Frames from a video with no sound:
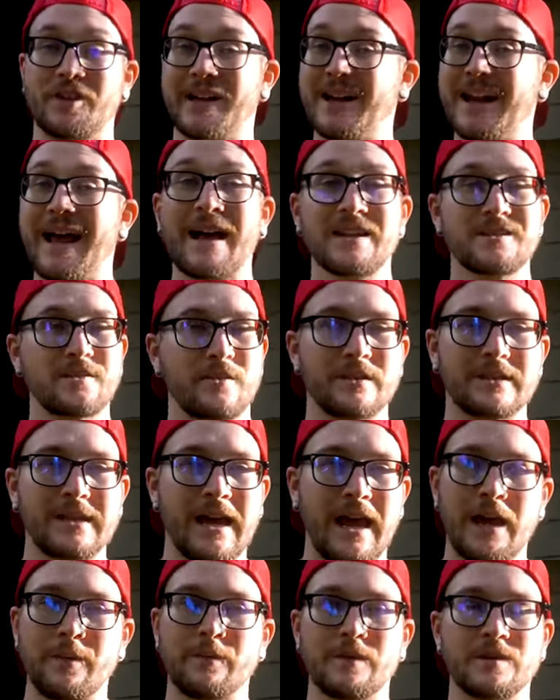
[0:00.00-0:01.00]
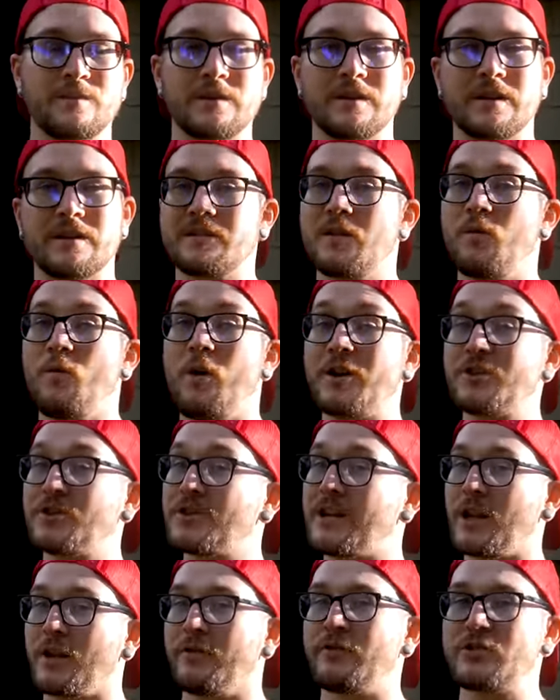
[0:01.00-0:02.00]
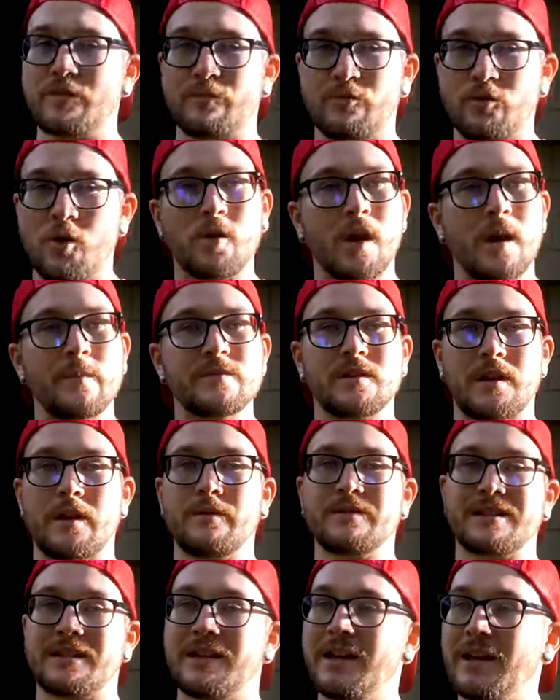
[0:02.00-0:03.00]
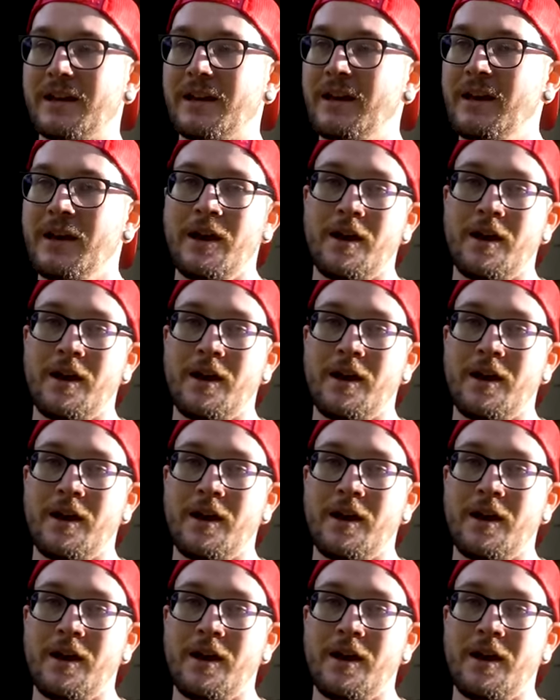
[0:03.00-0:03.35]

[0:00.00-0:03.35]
I get asked all the time. It's because I watched television programs when I was a kid.